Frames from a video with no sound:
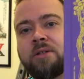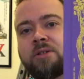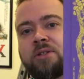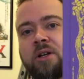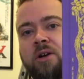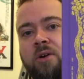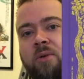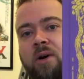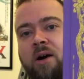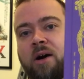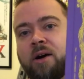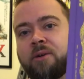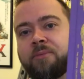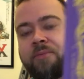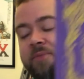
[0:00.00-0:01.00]

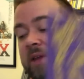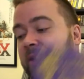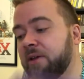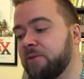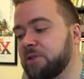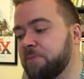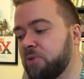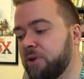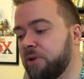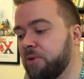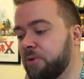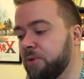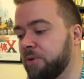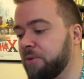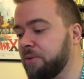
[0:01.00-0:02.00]
So yeah, that was pretty
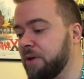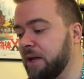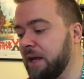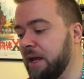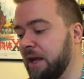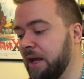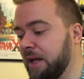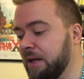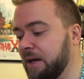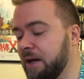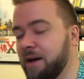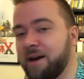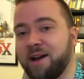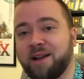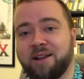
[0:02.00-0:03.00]
cool. And
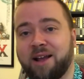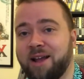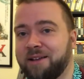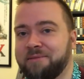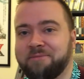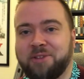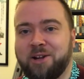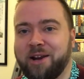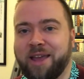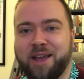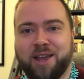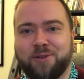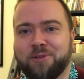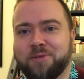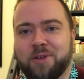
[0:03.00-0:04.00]
I
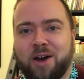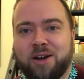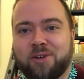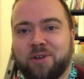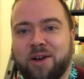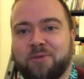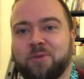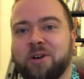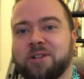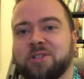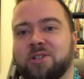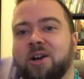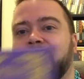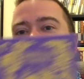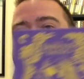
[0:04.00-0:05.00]
can't get rid of the autographed one,
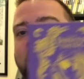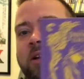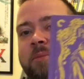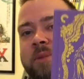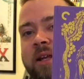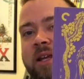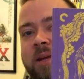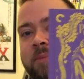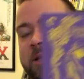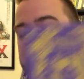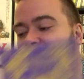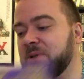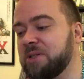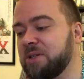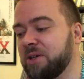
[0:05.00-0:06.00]
so I'm gonna keep
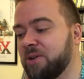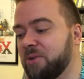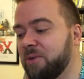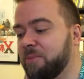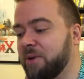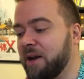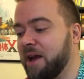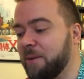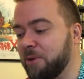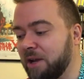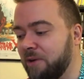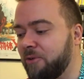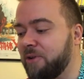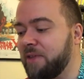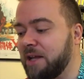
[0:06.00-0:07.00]
this one too. But I am gonna
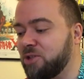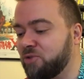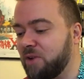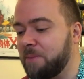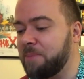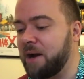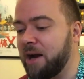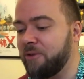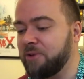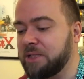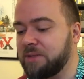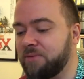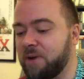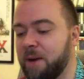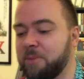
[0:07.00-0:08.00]
get rid of that Dread
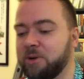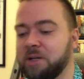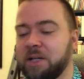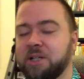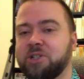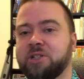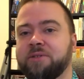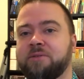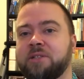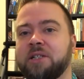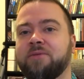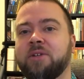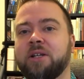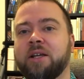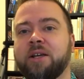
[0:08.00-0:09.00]
Pirates Robert edition
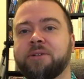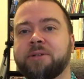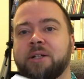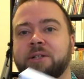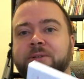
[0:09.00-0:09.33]
DVD.